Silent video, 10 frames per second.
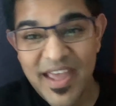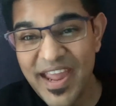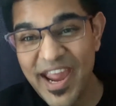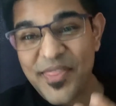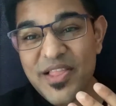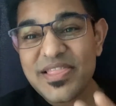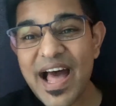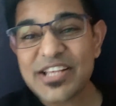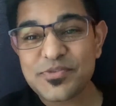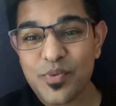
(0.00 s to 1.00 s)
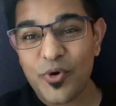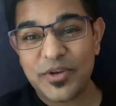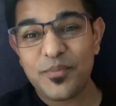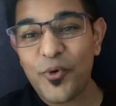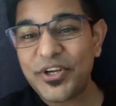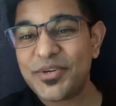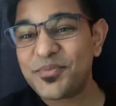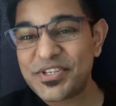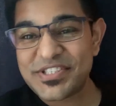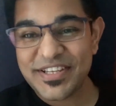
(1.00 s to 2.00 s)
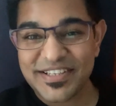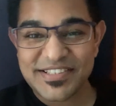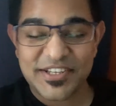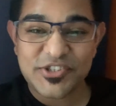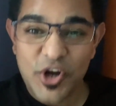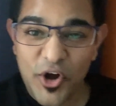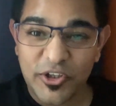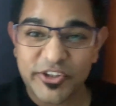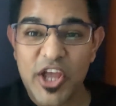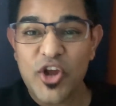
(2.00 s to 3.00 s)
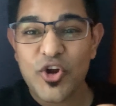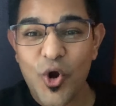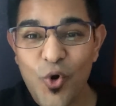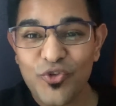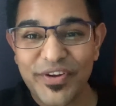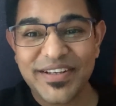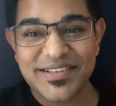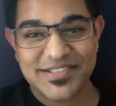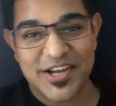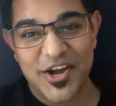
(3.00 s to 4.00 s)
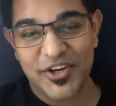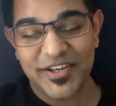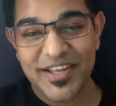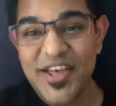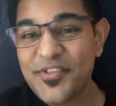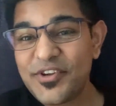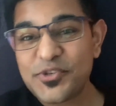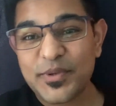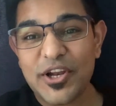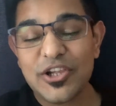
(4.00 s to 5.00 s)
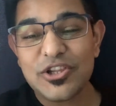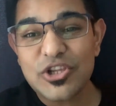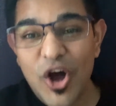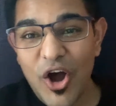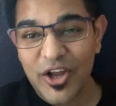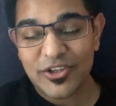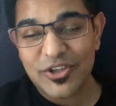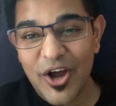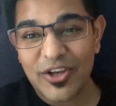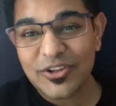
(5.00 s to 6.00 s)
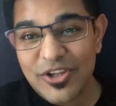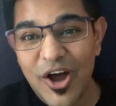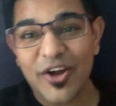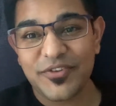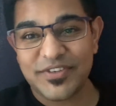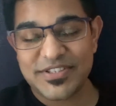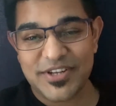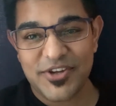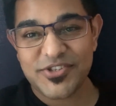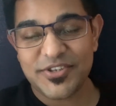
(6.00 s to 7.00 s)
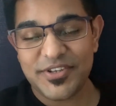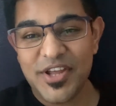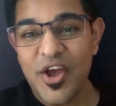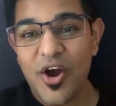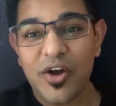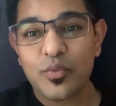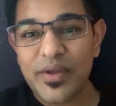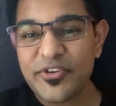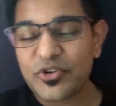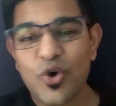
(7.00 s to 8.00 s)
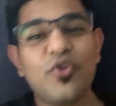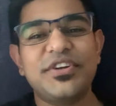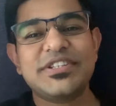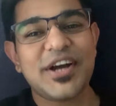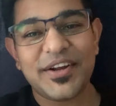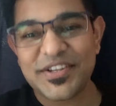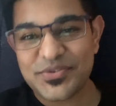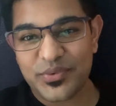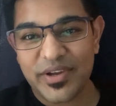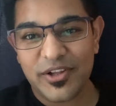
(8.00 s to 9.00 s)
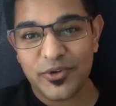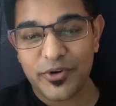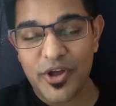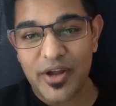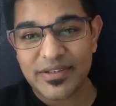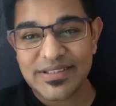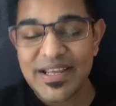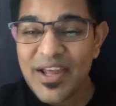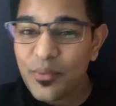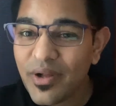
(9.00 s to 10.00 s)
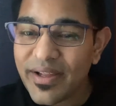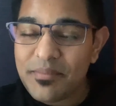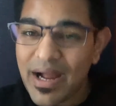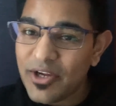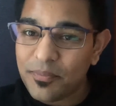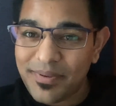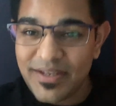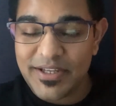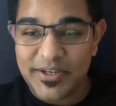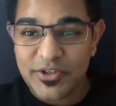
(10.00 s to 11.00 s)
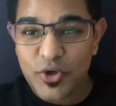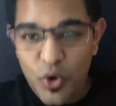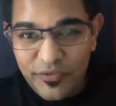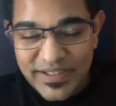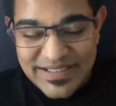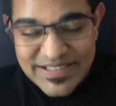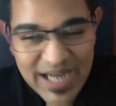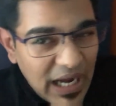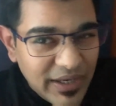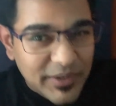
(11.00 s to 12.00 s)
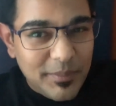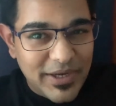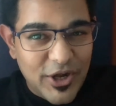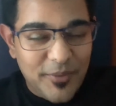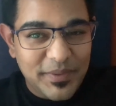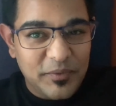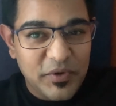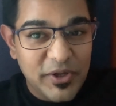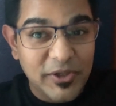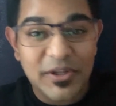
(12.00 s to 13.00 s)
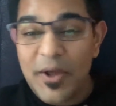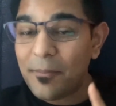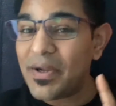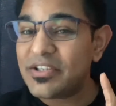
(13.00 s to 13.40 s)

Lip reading: And the last point number 6, is called COVID tongue. There's been a lot of discussion on whether COVID tongue is real or not. Well, in my opinion, COVID tongue may not be real, but